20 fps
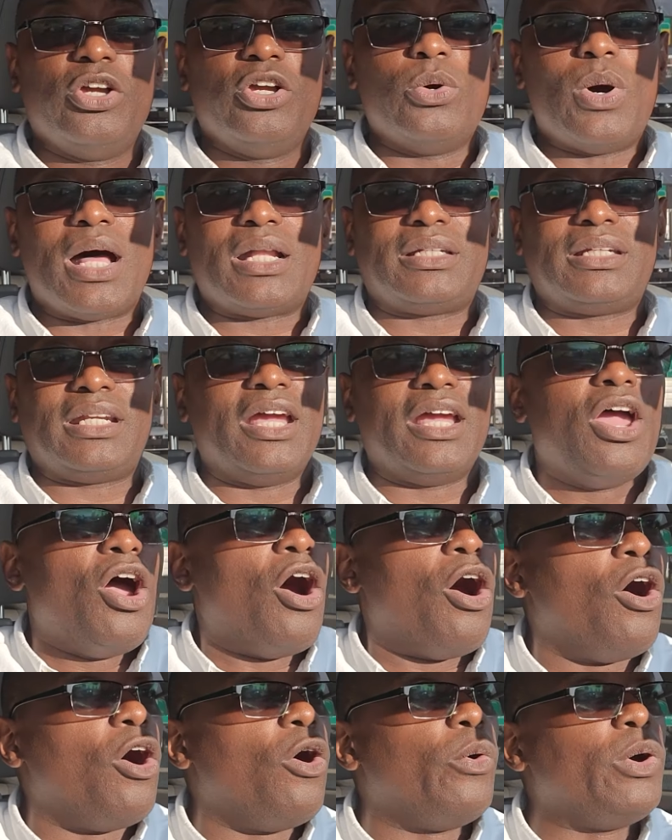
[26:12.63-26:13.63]
you out there.
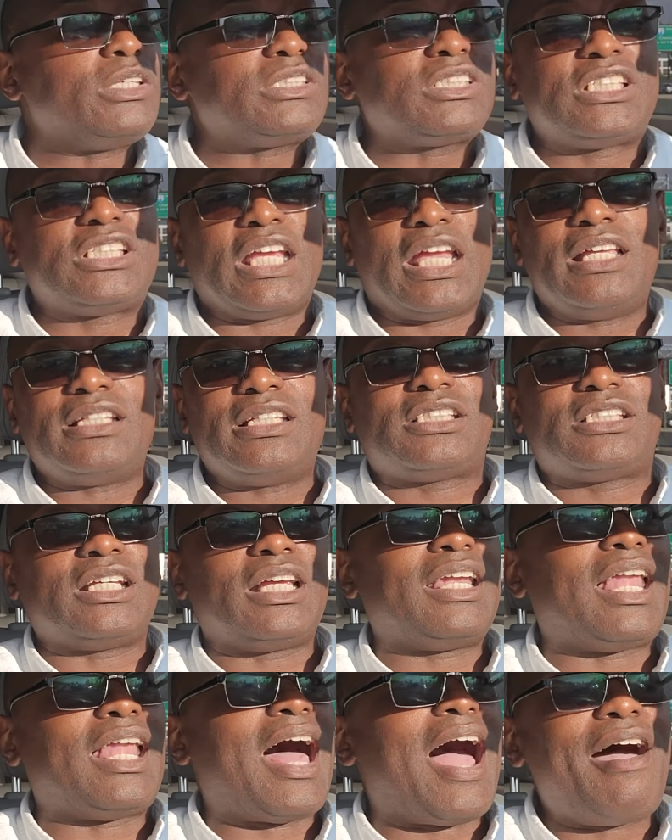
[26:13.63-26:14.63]
Oh, it's
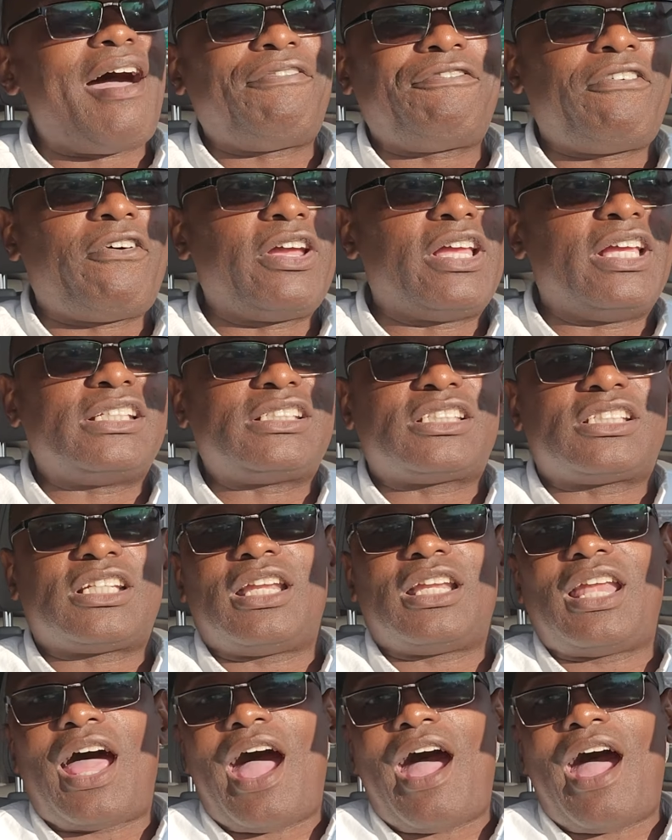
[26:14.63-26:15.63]
July
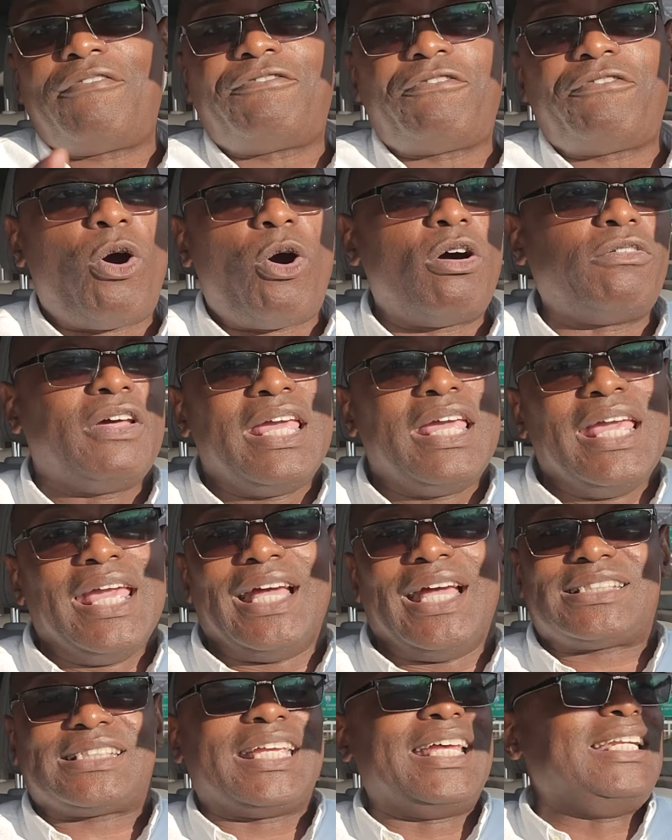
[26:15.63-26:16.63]
4th.
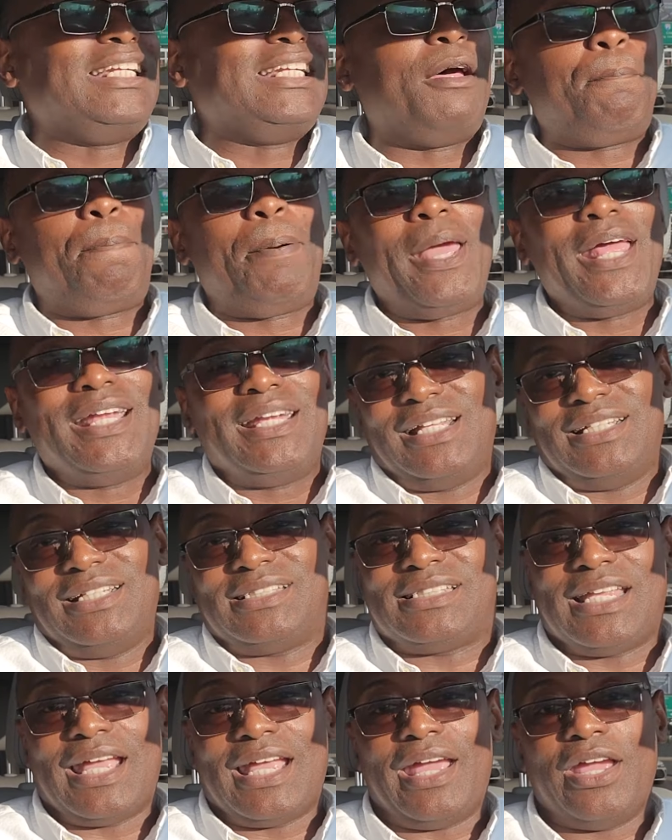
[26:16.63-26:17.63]
It's
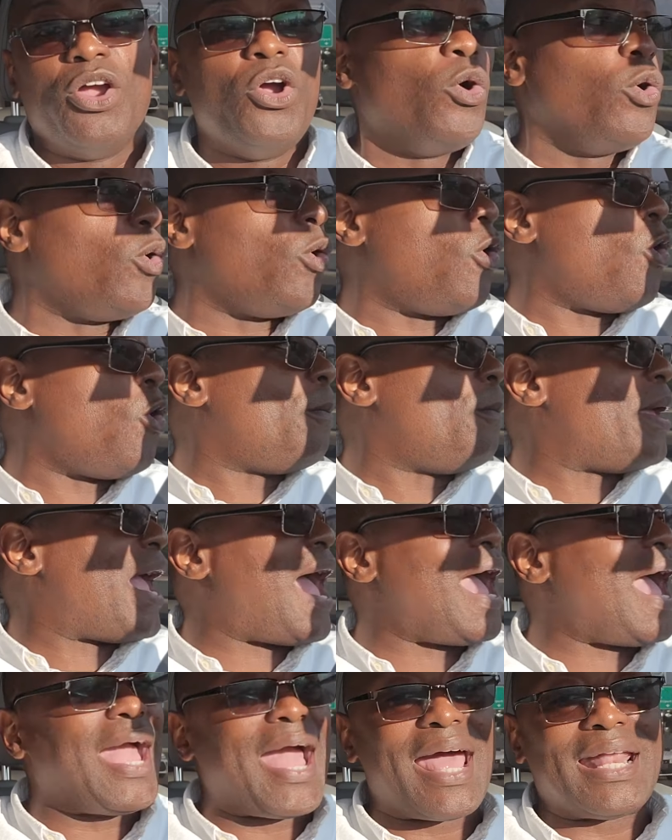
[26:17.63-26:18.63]
Independence Day. Oh
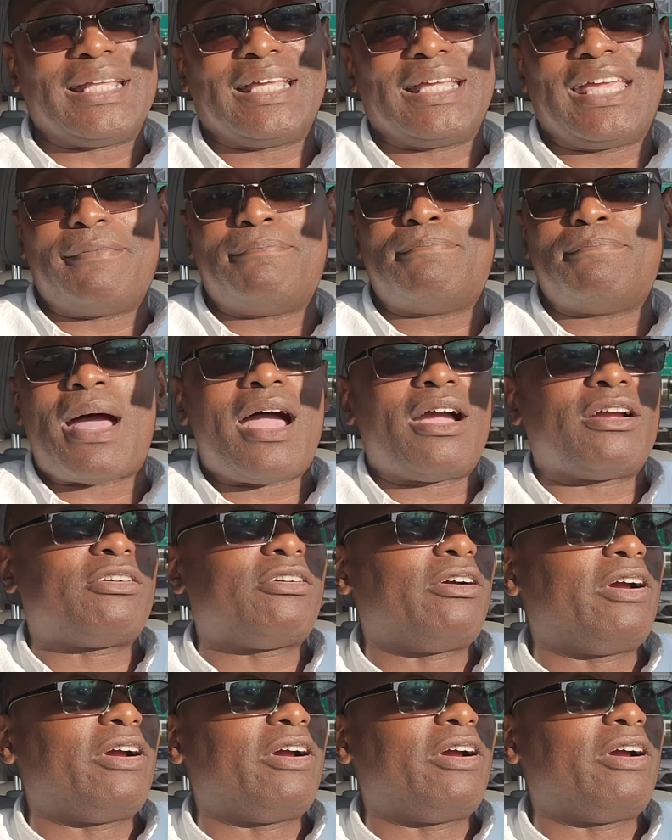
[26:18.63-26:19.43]
man, I gotta get my